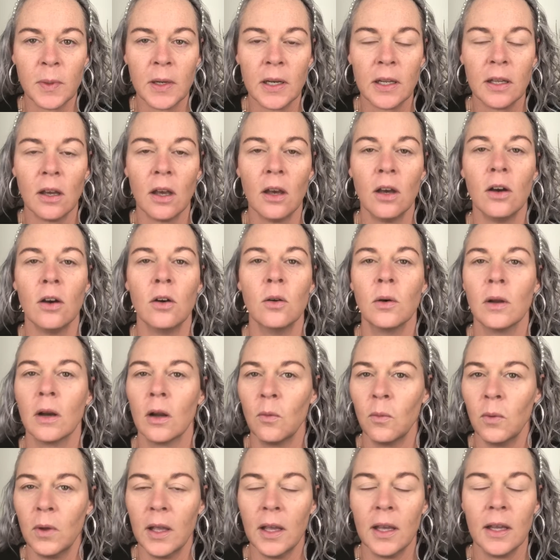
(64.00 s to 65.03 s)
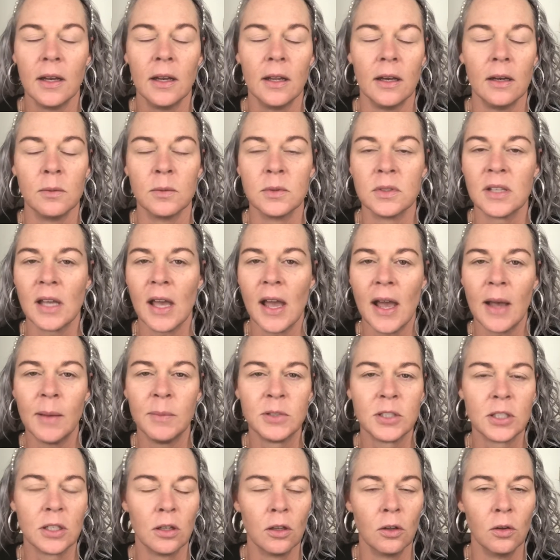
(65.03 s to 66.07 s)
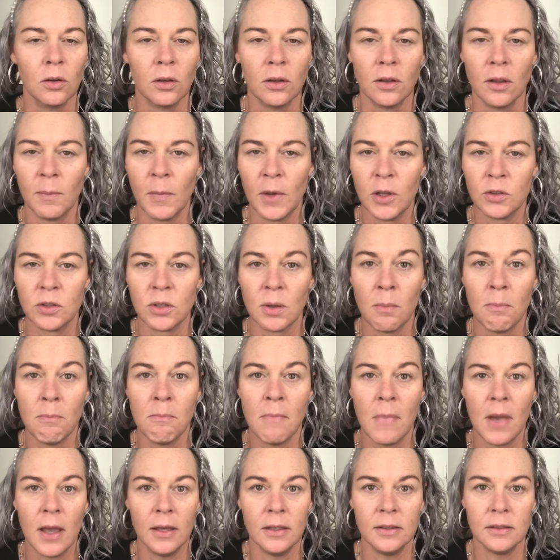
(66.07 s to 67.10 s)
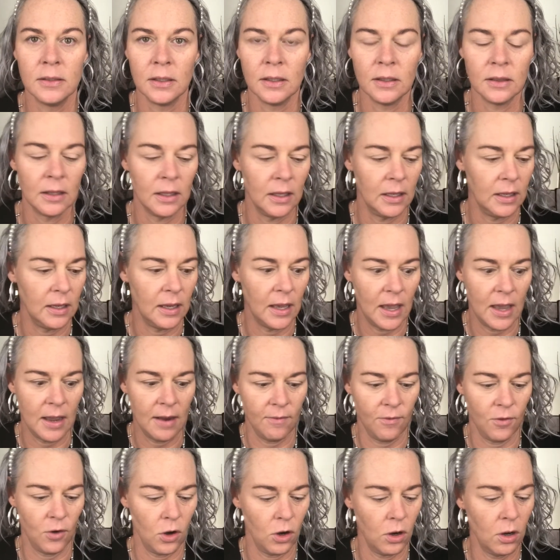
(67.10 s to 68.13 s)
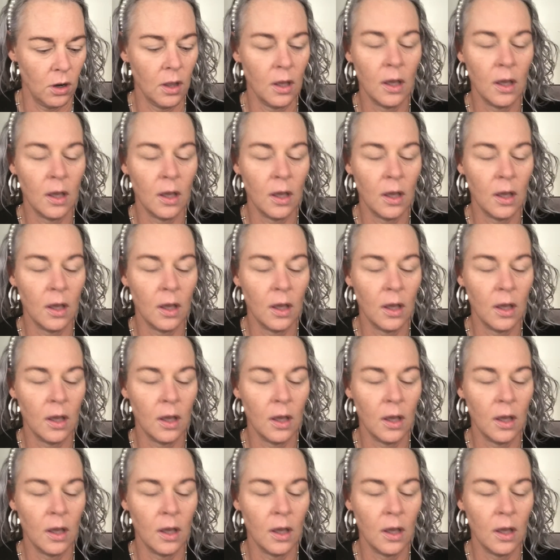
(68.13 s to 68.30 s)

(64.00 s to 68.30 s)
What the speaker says: to go, and I went, and it was absolutely the most amazing thing ever.